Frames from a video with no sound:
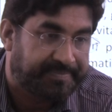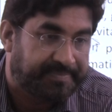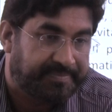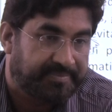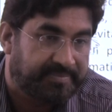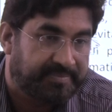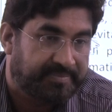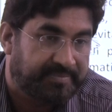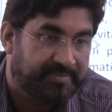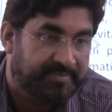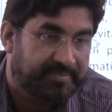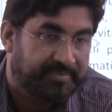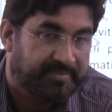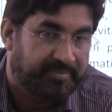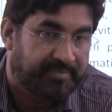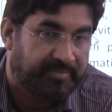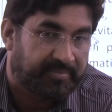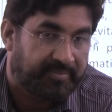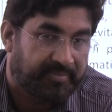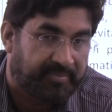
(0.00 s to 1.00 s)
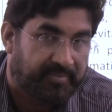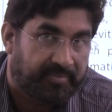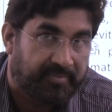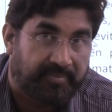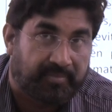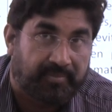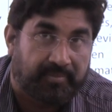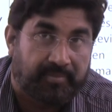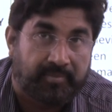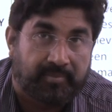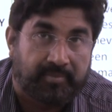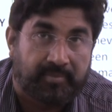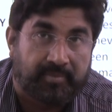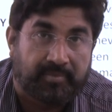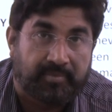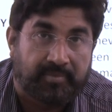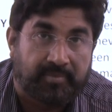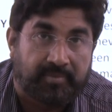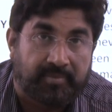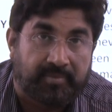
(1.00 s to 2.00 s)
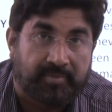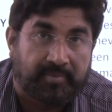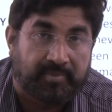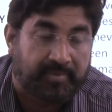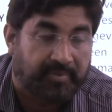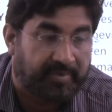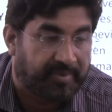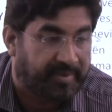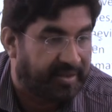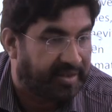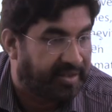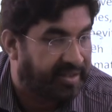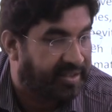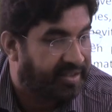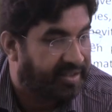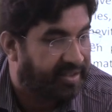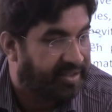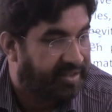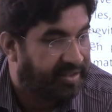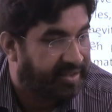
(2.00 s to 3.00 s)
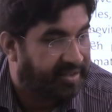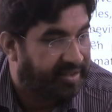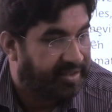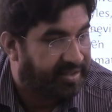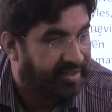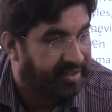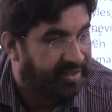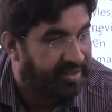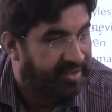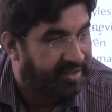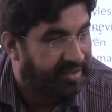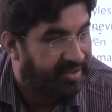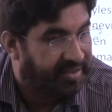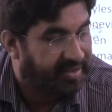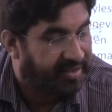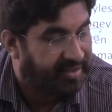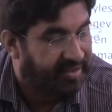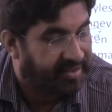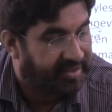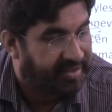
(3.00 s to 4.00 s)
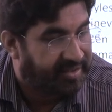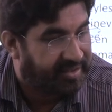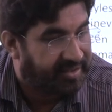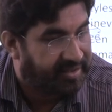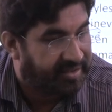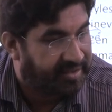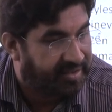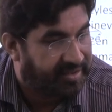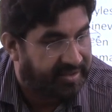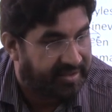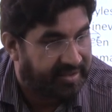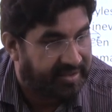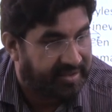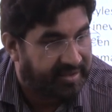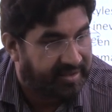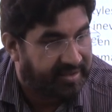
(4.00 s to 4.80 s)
(no one is talking)